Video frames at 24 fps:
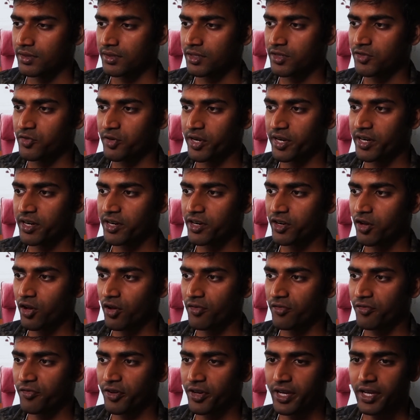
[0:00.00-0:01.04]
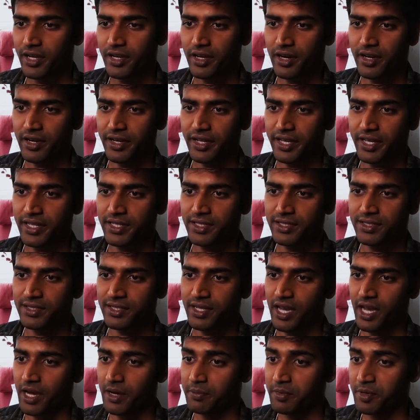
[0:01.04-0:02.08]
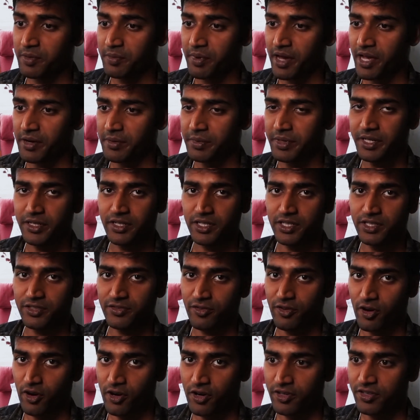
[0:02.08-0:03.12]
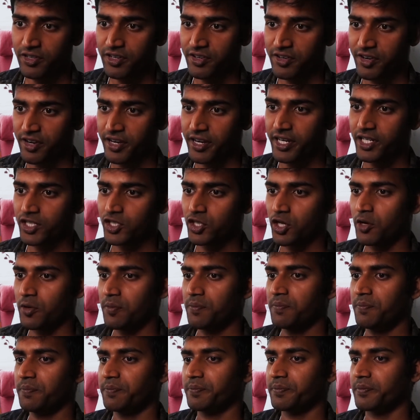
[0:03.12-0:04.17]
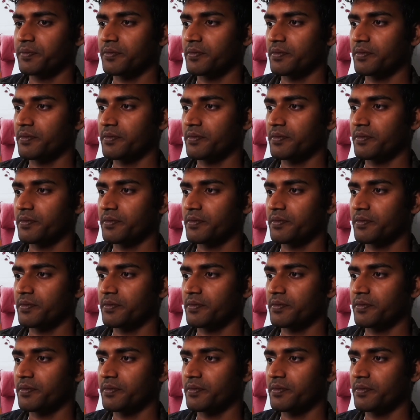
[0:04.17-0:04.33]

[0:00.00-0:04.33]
The trainer config contains hyperparameters for the training job.